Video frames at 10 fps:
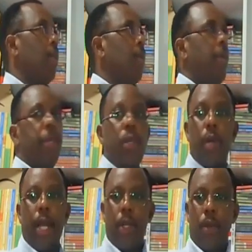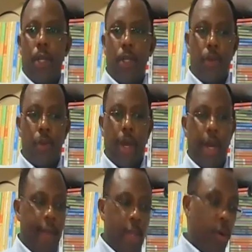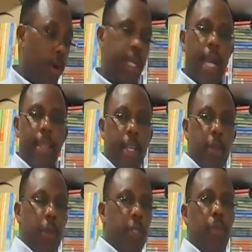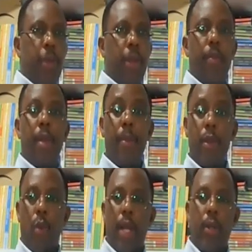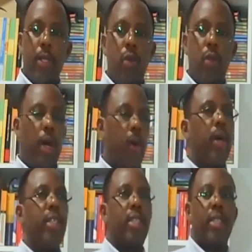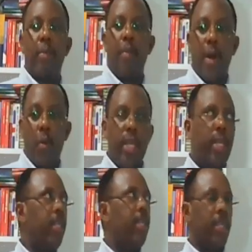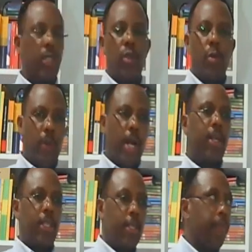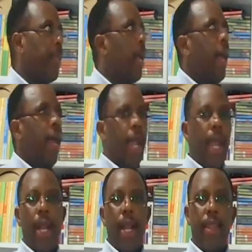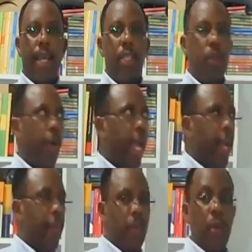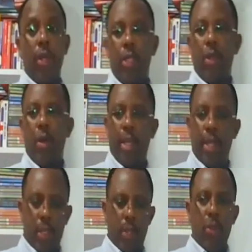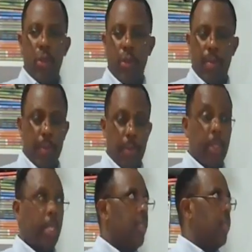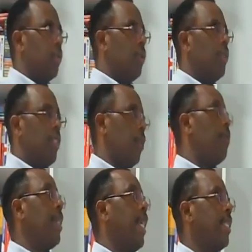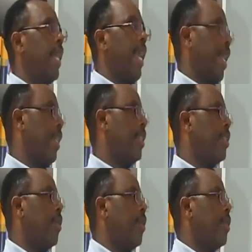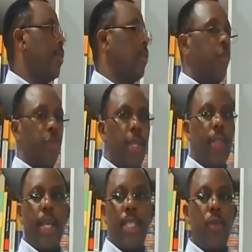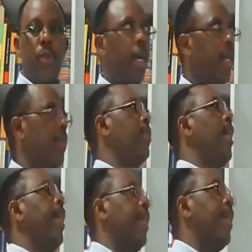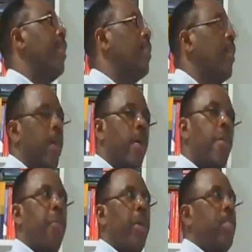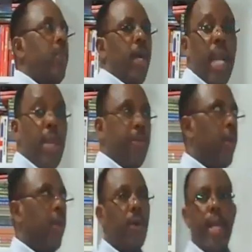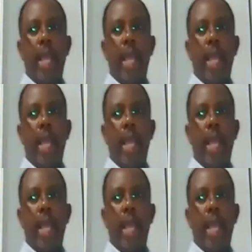Maybe you can go to wherever you want and then you spare maybe 1 or 2 hours per week just to practice. And that will help you not only to dominate English or to feel that you are good at English, but you can follow